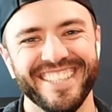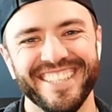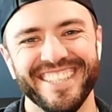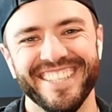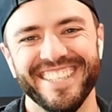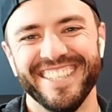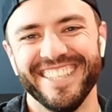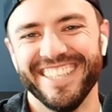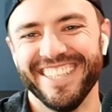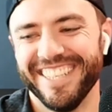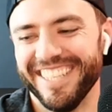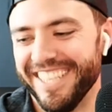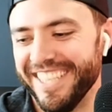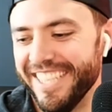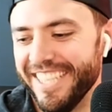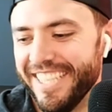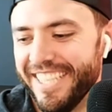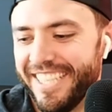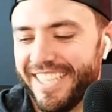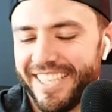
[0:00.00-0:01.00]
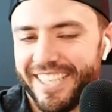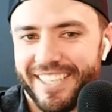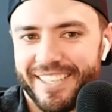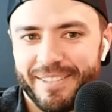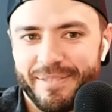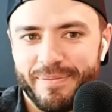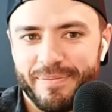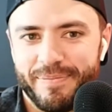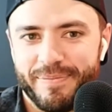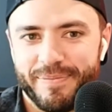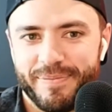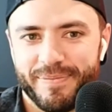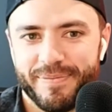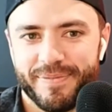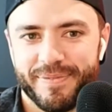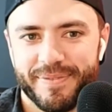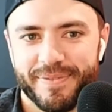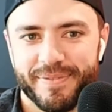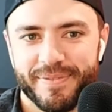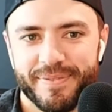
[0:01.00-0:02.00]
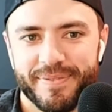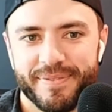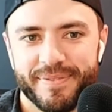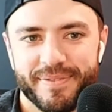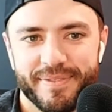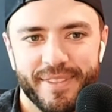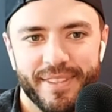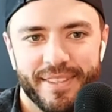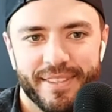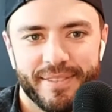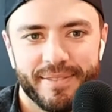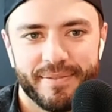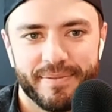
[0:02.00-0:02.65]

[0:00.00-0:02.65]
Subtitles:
The person shown says nothing.